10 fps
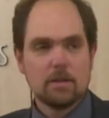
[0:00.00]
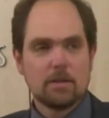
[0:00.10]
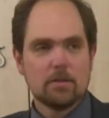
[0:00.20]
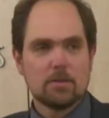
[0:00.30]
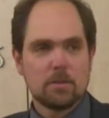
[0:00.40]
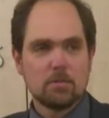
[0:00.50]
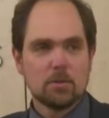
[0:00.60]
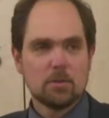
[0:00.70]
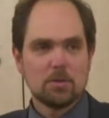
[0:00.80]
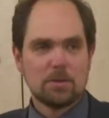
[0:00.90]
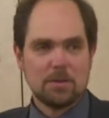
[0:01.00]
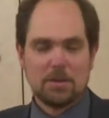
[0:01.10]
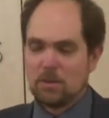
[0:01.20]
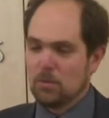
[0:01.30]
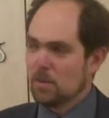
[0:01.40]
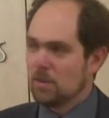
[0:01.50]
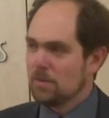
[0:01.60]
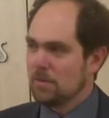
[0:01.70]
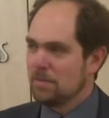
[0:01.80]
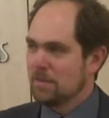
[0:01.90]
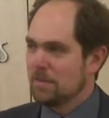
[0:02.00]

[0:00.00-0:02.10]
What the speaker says: and their symbol was